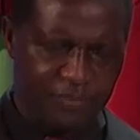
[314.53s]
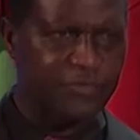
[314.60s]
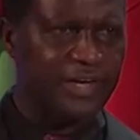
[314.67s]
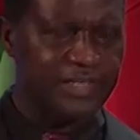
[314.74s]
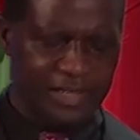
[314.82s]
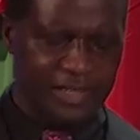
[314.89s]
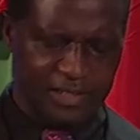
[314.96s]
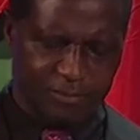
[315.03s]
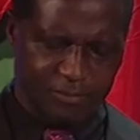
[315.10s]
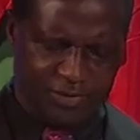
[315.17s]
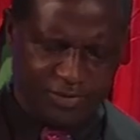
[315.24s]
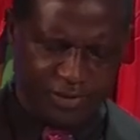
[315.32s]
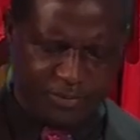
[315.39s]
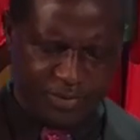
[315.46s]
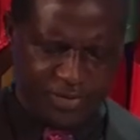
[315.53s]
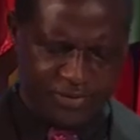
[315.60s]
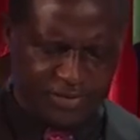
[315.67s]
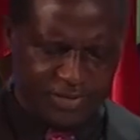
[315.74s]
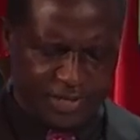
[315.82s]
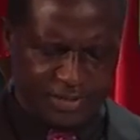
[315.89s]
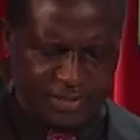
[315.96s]
Finally, Mr.
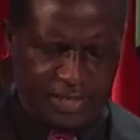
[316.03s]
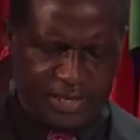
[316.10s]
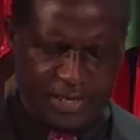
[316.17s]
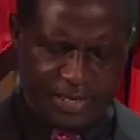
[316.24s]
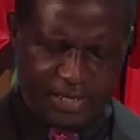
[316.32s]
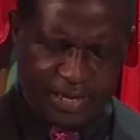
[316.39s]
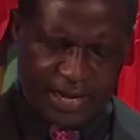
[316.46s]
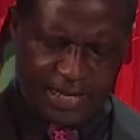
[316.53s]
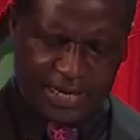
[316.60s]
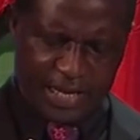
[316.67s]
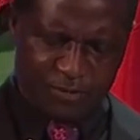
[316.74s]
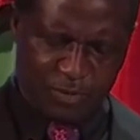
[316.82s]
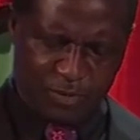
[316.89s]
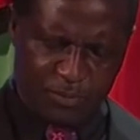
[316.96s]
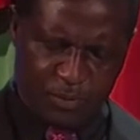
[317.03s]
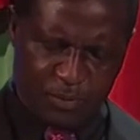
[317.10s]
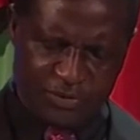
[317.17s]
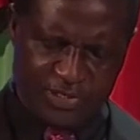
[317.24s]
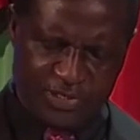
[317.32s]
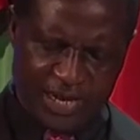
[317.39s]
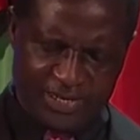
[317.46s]
President, Ghana is
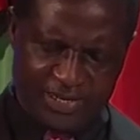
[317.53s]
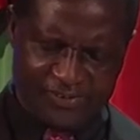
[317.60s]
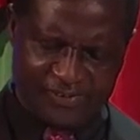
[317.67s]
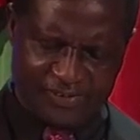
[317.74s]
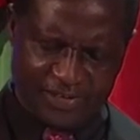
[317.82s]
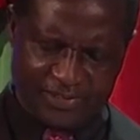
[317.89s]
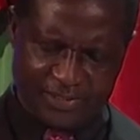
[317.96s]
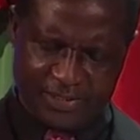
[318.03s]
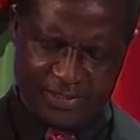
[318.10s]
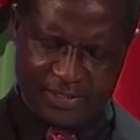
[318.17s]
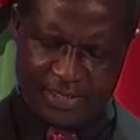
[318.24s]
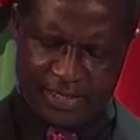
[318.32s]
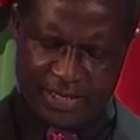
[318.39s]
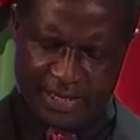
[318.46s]
proposing at this session